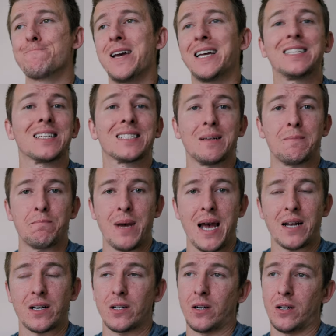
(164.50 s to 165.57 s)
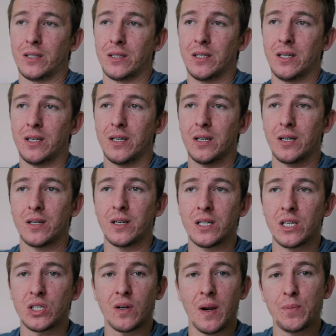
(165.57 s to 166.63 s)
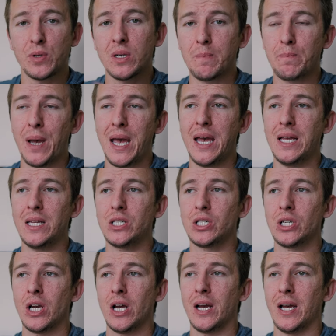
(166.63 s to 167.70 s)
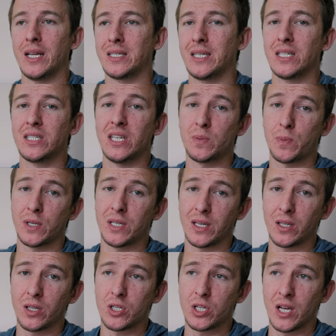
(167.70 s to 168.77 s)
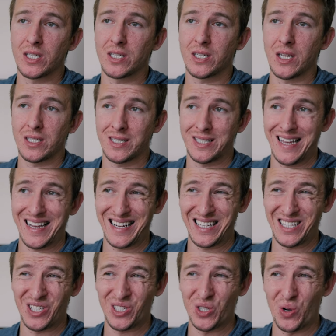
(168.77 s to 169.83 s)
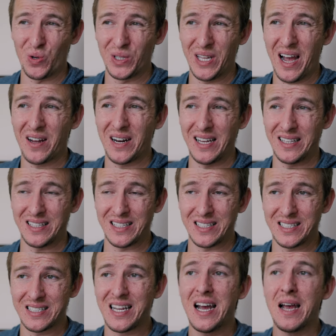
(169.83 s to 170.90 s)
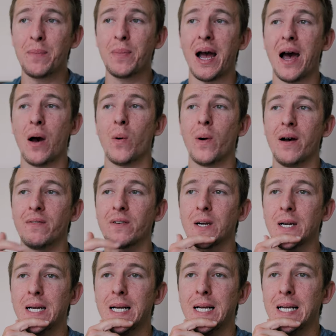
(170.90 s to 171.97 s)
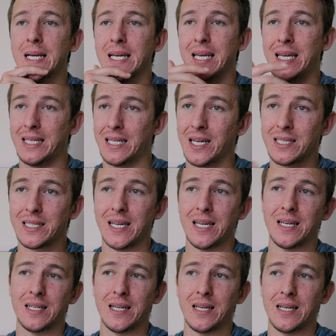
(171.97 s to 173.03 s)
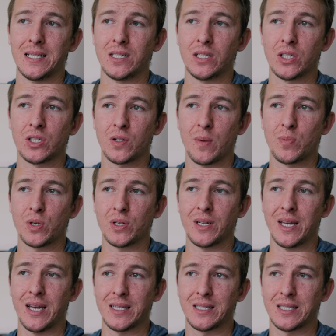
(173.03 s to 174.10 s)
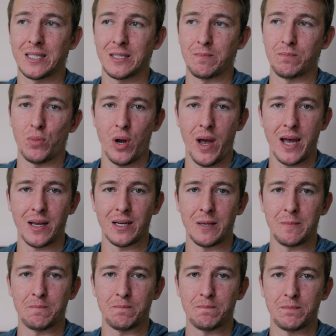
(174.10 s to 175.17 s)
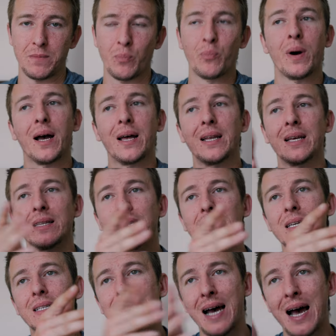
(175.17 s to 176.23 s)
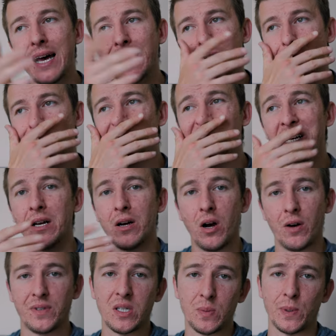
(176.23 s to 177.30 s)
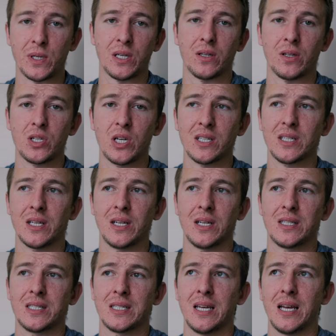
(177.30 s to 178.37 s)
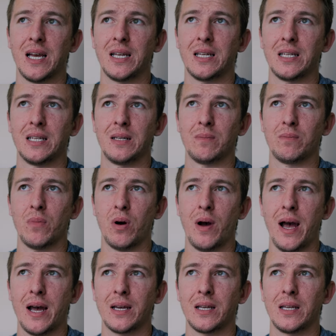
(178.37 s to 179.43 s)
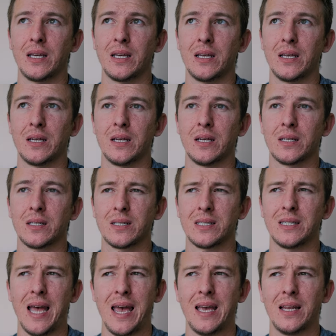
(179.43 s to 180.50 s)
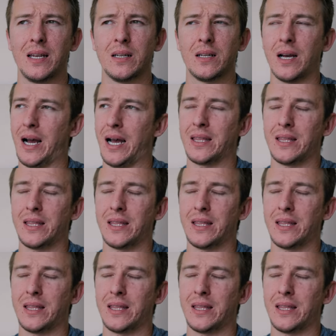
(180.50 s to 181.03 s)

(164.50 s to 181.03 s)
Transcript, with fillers: it doesn't matter on their description page it says this particular chess set is sold out at this time. However, it does say in the, in the description it's mahogany. But in the title of this particular chess set, it said mahogany stain, I